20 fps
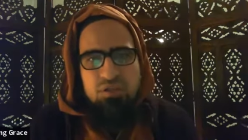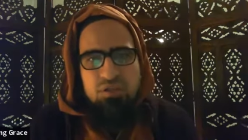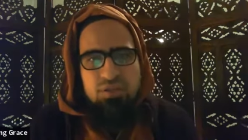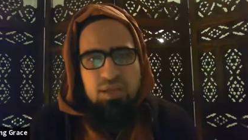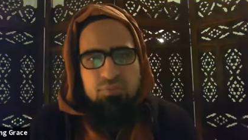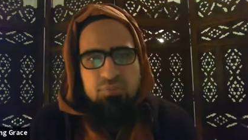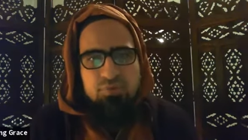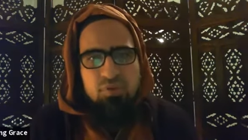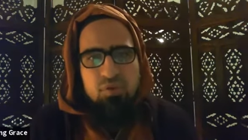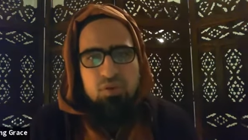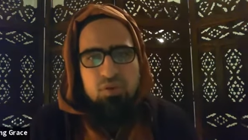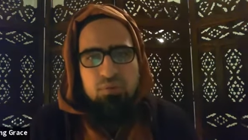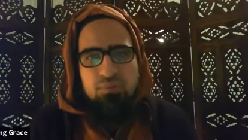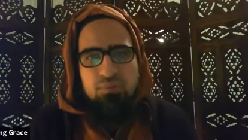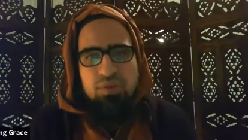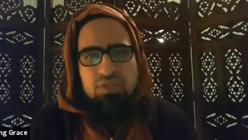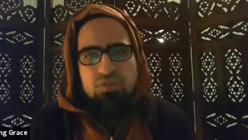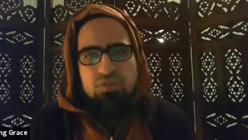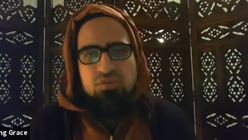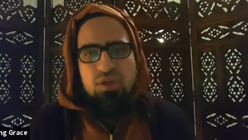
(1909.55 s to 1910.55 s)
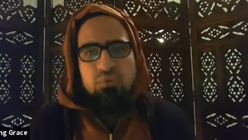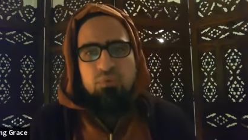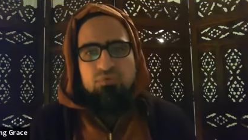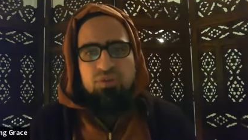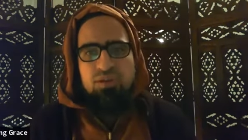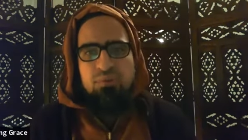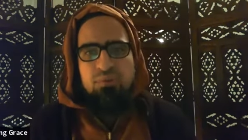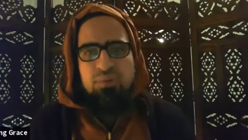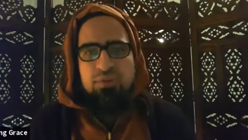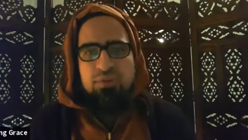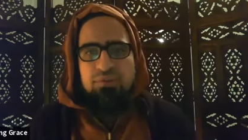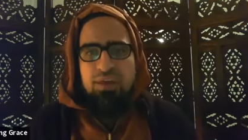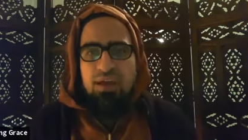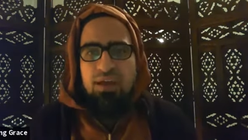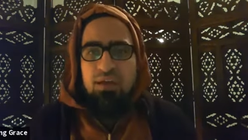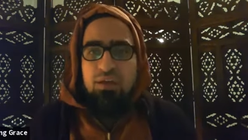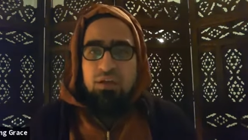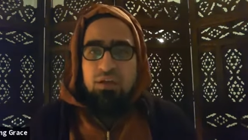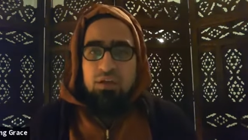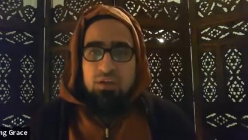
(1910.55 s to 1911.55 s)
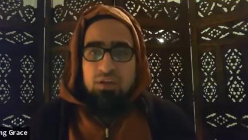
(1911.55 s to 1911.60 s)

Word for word: It's absolutely amazing. So I would recommend that.